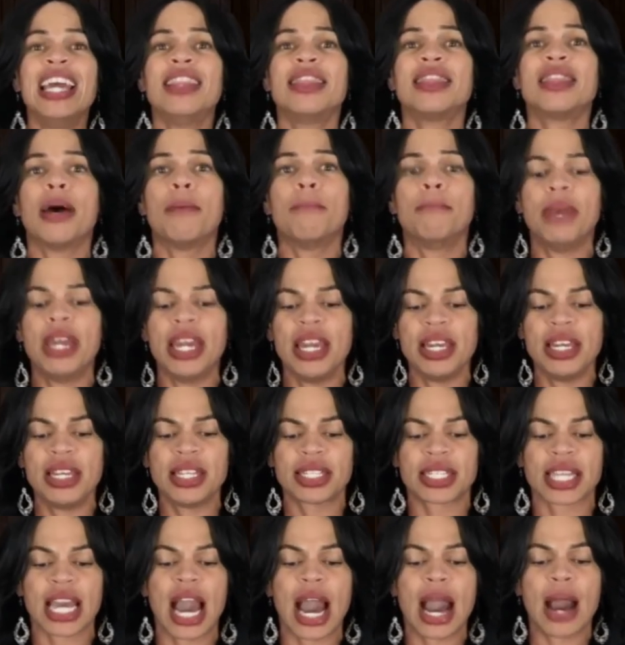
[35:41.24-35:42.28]
In the
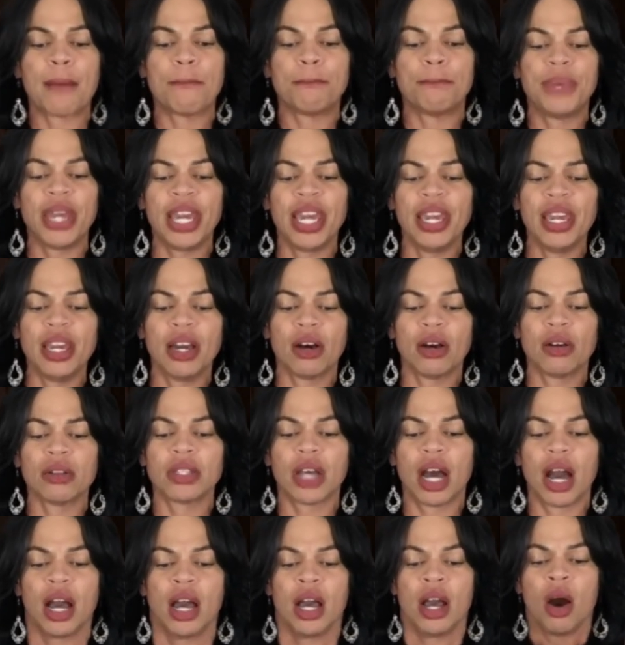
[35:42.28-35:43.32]
meantime,
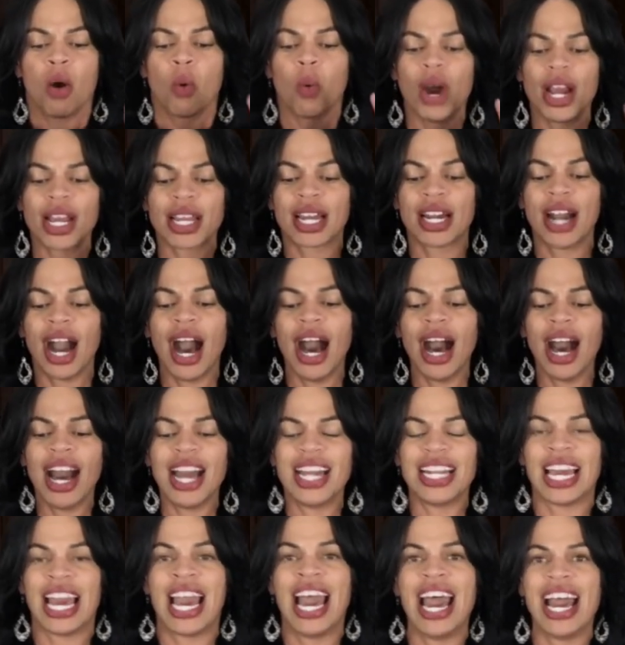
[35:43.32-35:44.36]
build what
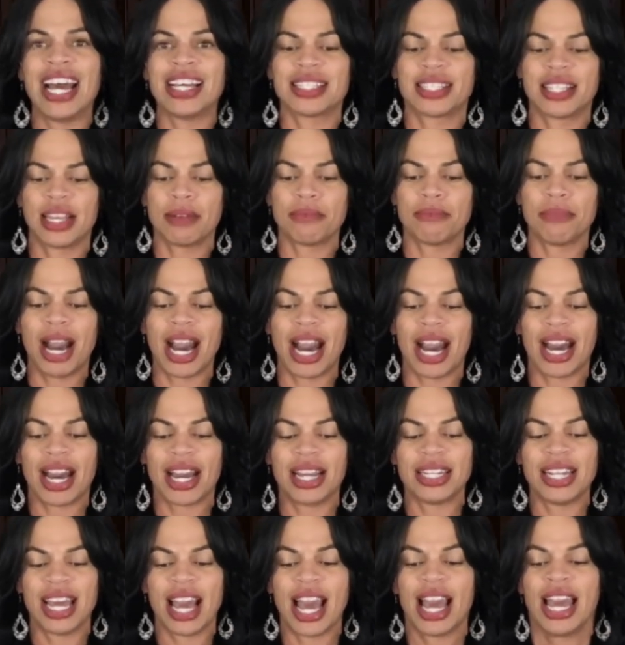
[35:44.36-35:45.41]
God has in
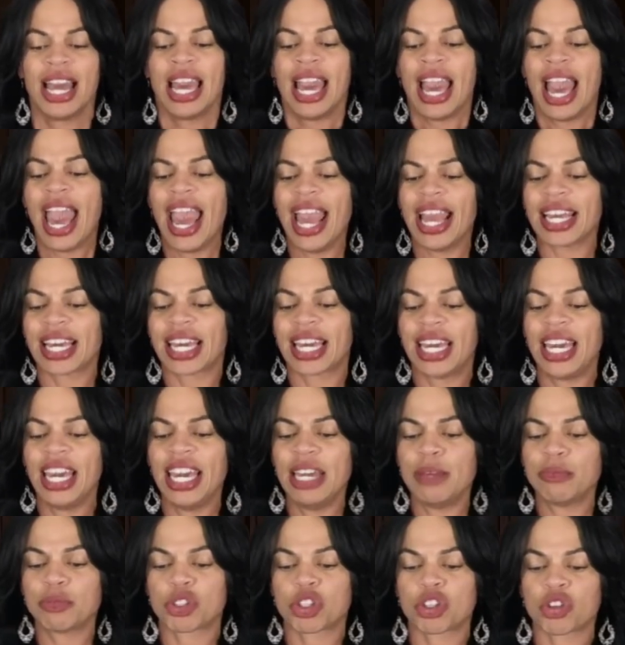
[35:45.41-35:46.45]
mind and
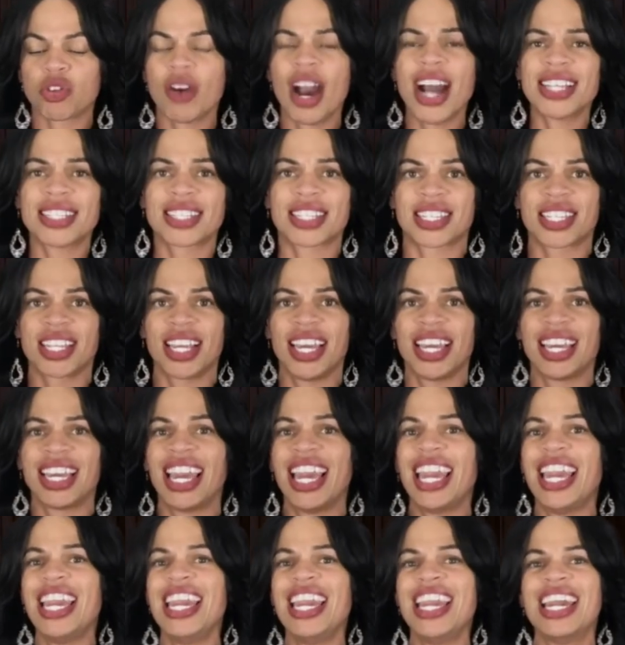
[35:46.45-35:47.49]
keep trusting
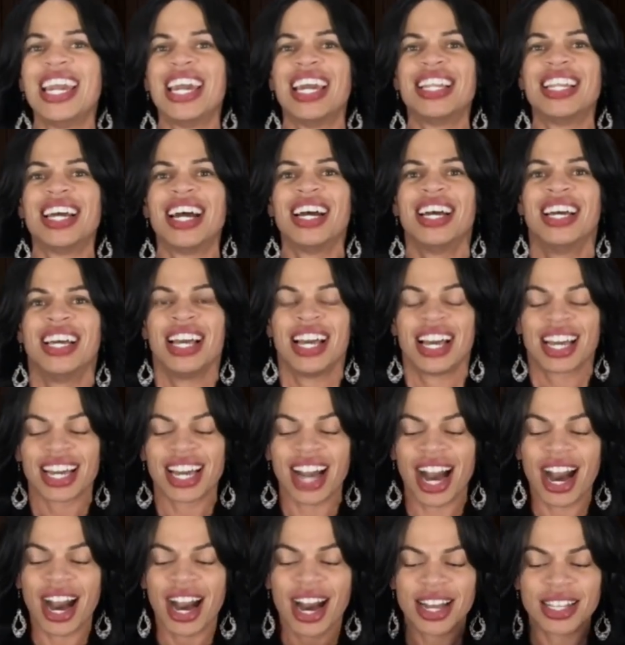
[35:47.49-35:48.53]
in
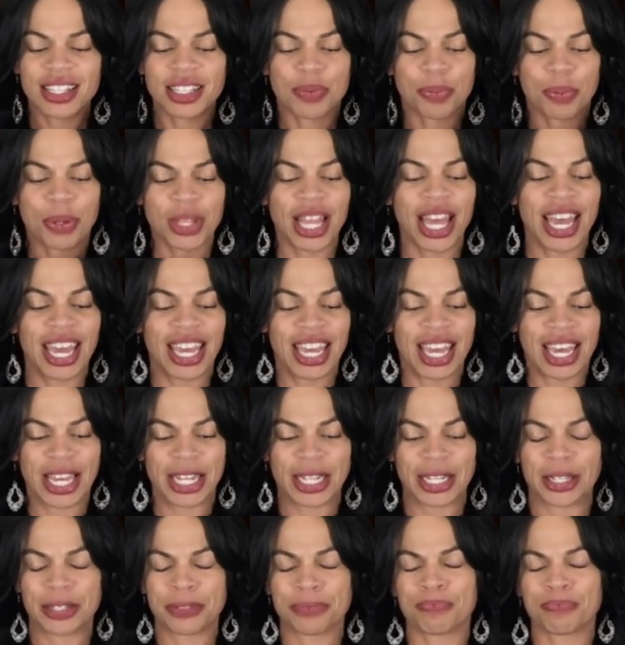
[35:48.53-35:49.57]
God's plan.